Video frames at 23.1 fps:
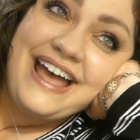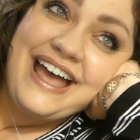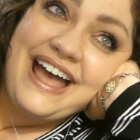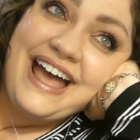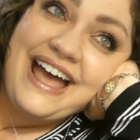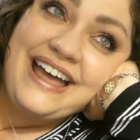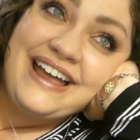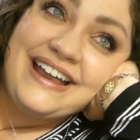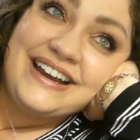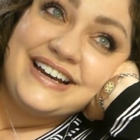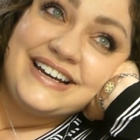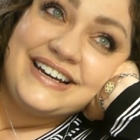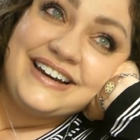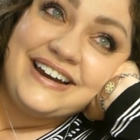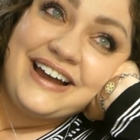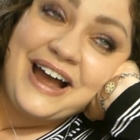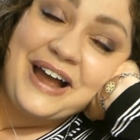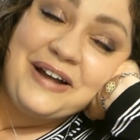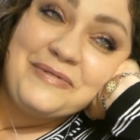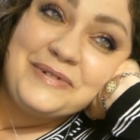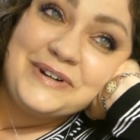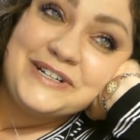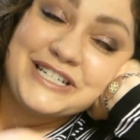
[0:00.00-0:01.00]
And
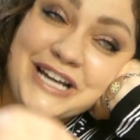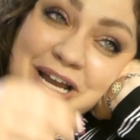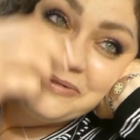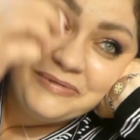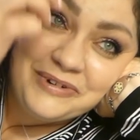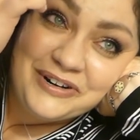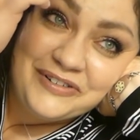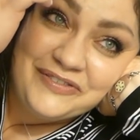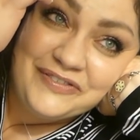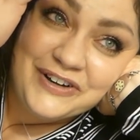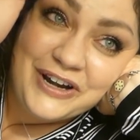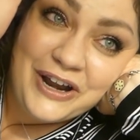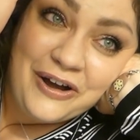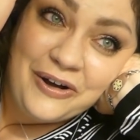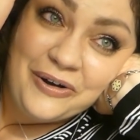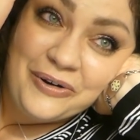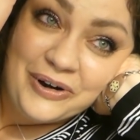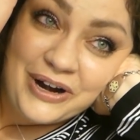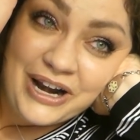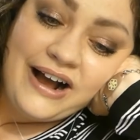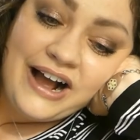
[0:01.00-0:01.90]
I wish I would have known.